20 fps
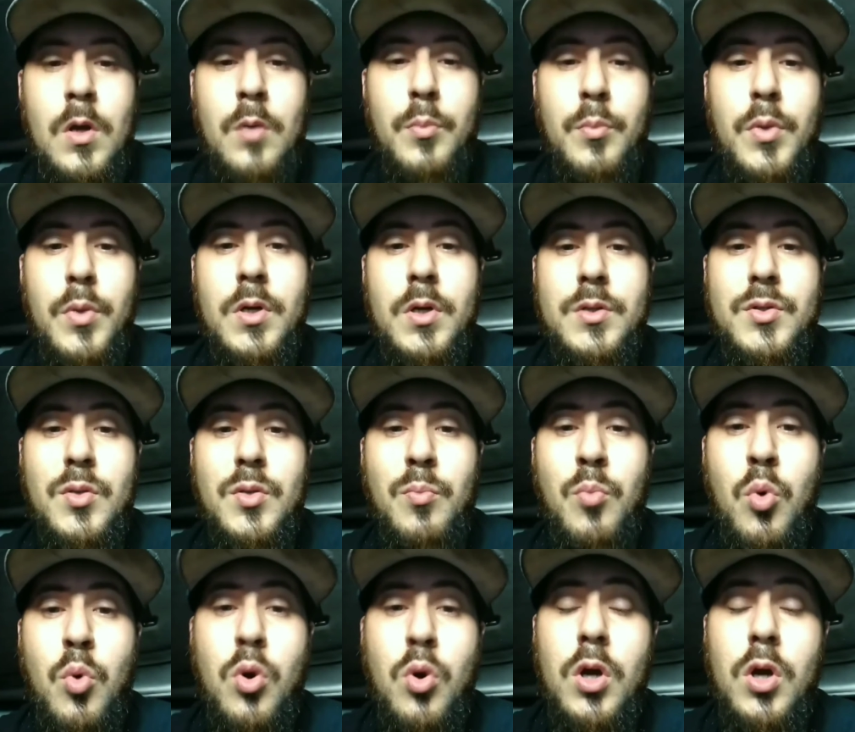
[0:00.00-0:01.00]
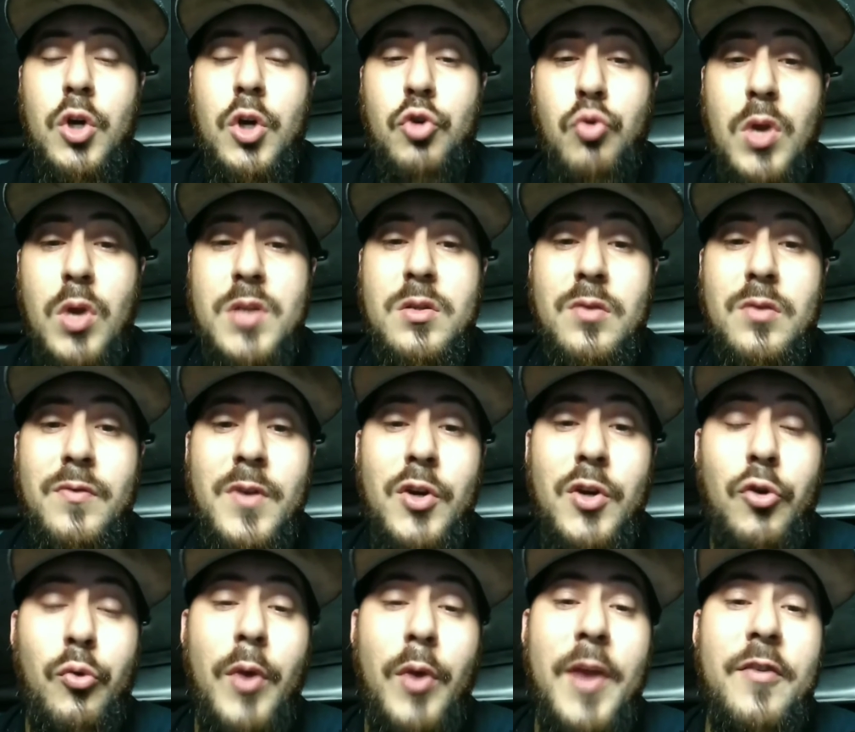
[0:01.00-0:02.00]
Because the more aggressive and
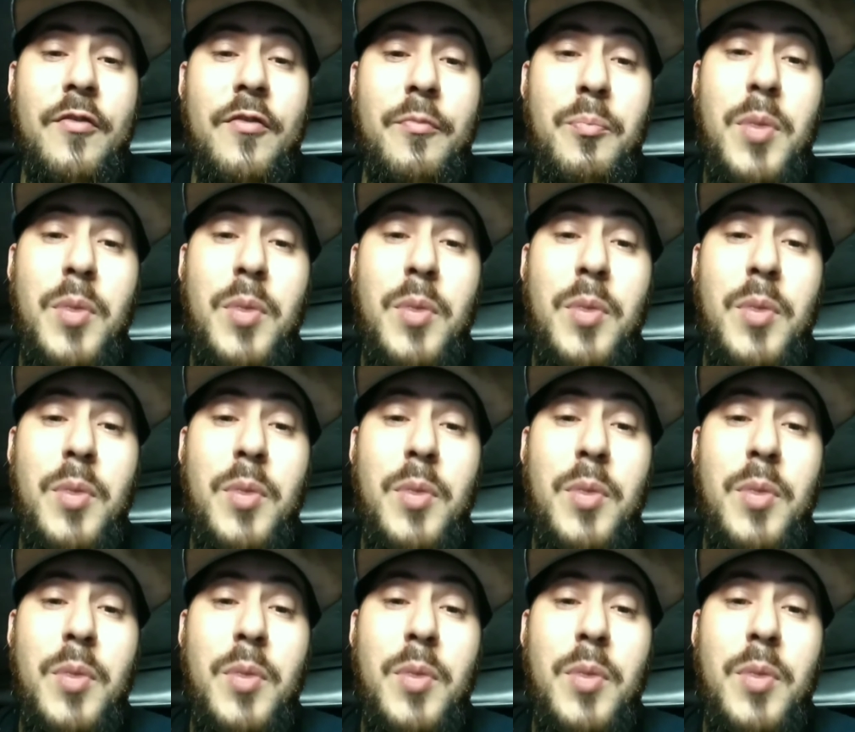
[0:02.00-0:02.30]
creative